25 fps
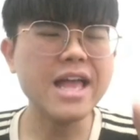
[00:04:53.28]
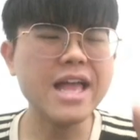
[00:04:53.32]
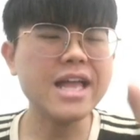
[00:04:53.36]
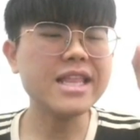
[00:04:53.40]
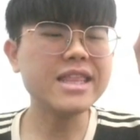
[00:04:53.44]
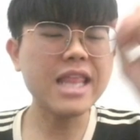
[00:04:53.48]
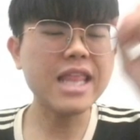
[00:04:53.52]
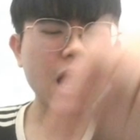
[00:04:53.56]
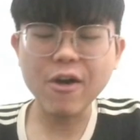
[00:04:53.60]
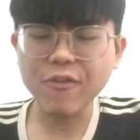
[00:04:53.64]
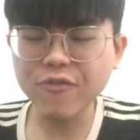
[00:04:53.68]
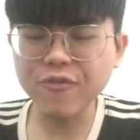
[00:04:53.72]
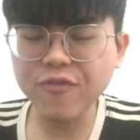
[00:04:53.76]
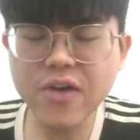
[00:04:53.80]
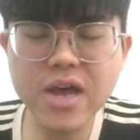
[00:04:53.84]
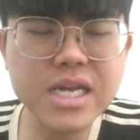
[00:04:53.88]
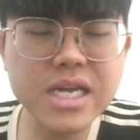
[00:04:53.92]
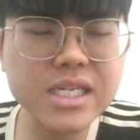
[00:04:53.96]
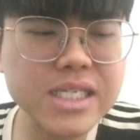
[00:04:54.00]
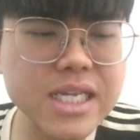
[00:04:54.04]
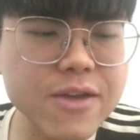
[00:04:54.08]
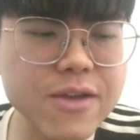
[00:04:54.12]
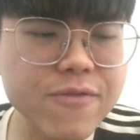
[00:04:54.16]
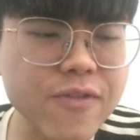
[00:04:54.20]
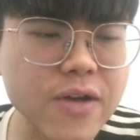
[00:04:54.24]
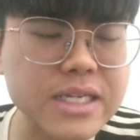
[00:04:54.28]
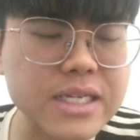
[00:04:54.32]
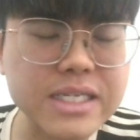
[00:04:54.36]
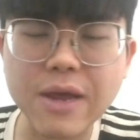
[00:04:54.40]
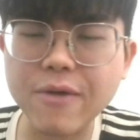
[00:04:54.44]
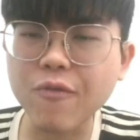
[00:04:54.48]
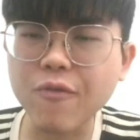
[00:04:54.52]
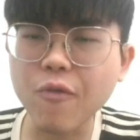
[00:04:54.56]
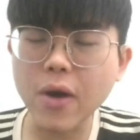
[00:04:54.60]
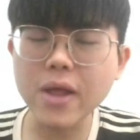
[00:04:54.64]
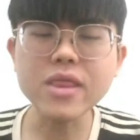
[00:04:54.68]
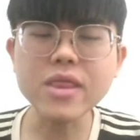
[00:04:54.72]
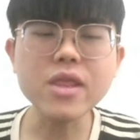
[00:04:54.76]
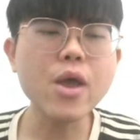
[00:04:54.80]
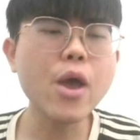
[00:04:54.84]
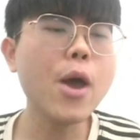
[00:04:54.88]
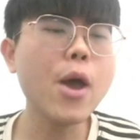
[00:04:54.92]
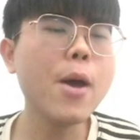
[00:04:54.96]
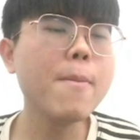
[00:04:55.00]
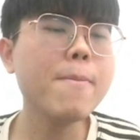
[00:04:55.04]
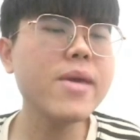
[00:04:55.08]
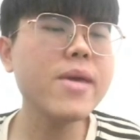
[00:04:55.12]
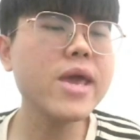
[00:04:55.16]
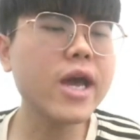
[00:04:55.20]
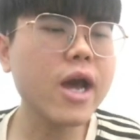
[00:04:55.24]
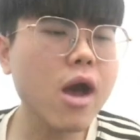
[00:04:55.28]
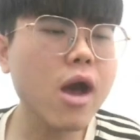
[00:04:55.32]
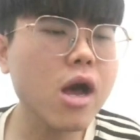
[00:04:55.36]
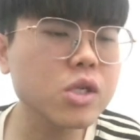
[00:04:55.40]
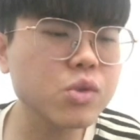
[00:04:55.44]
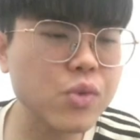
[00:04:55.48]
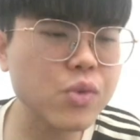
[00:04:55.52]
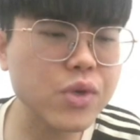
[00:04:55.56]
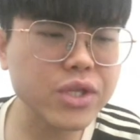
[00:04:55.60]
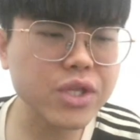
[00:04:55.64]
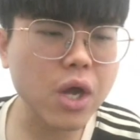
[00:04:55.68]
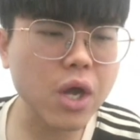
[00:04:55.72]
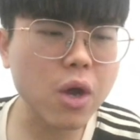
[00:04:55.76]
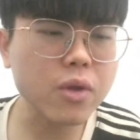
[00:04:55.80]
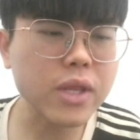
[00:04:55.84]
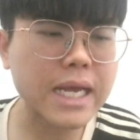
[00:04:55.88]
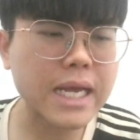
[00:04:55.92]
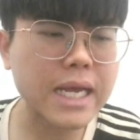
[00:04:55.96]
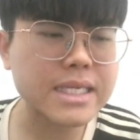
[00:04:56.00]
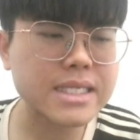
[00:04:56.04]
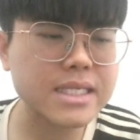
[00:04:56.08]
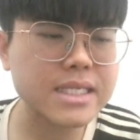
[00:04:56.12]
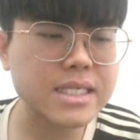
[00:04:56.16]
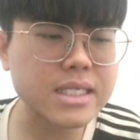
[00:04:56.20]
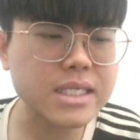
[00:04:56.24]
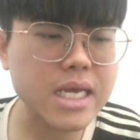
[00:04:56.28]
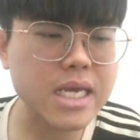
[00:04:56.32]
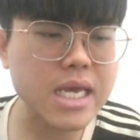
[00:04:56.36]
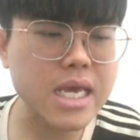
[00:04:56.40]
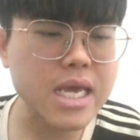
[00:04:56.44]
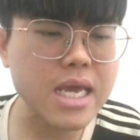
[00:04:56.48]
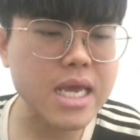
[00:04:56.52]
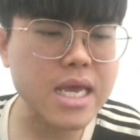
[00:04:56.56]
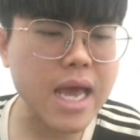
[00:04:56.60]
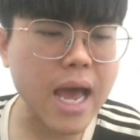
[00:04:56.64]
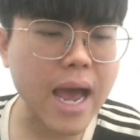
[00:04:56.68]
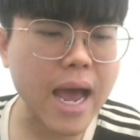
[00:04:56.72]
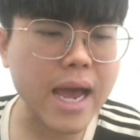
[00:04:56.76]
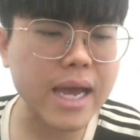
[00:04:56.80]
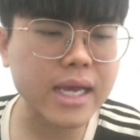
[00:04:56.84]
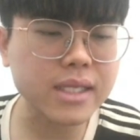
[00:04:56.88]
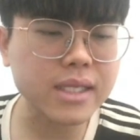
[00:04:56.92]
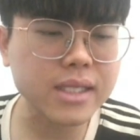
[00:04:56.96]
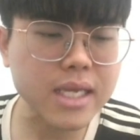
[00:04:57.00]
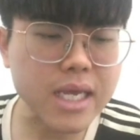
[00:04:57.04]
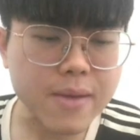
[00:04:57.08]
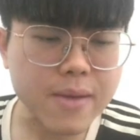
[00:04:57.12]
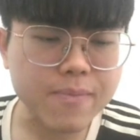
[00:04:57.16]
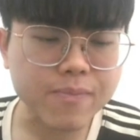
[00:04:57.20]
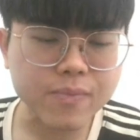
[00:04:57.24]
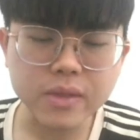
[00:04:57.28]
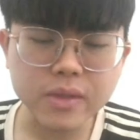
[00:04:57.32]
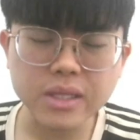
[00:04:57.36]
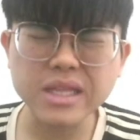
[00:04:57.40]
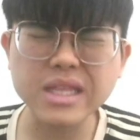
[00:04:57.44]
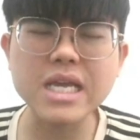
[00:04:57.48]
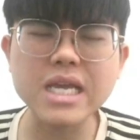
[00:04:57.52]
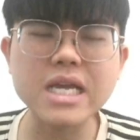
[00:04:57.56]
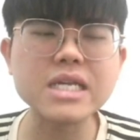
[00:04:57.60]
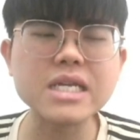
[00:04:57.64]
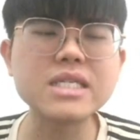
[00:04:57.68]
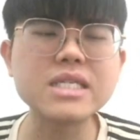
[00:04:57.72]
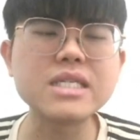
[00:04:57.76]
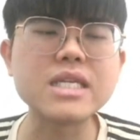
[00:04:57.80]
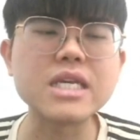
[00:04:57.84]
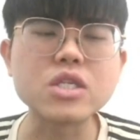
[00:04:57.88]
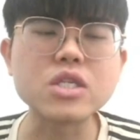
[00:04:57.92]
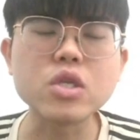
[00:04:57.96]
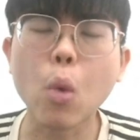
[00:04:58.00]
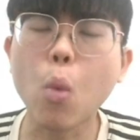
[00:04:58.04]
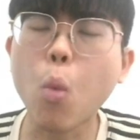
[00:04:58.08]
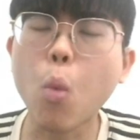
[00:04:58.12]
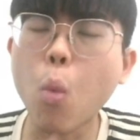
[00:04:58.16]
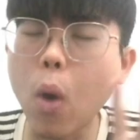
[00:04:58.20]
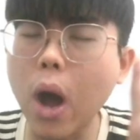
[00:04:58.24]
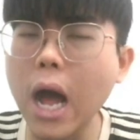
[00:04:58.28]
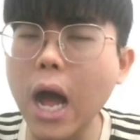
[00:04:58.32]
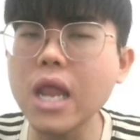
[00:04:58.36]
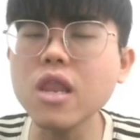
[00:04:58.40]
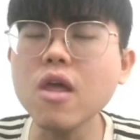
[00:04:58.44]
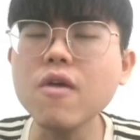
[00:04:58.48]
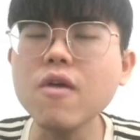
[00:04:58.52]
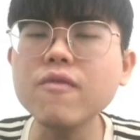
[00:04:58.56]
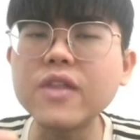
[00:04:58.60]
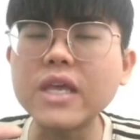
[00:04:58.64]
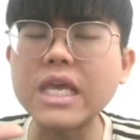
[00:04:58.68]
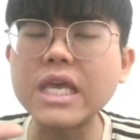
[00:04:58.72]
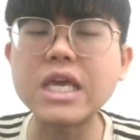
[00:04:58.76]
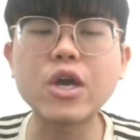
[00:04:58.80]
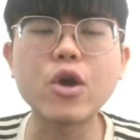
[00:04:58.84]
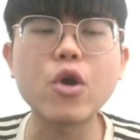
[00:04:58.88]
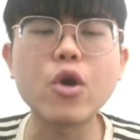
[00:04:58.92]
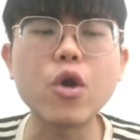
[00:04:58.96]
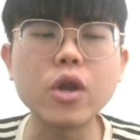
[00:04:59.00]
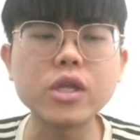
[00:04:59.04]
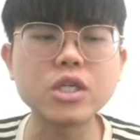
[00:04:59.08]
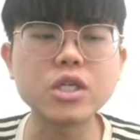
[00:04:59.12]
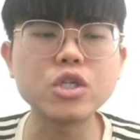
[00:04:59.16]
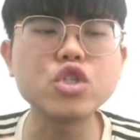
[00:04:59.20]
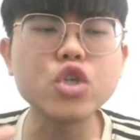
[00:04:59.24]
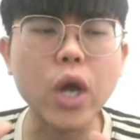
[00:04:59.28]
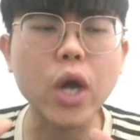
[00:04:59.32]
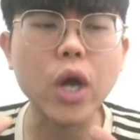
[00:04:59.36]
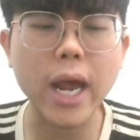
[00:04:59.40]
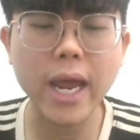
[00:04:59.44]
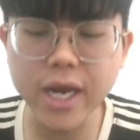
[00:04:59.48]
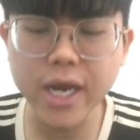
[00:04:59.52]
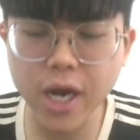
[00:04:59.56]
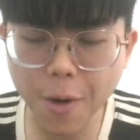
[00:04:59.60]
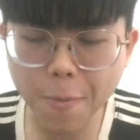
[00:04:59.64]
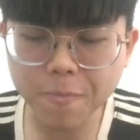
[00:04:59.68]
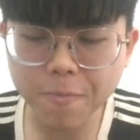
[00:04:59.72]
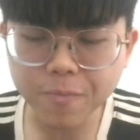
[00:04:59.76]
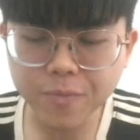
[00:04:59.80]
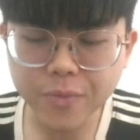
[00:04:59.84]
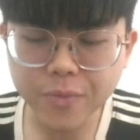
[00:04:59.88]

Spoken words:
Now, first thing first, everyone, because we know that CID, this is one of the equilateral triangle.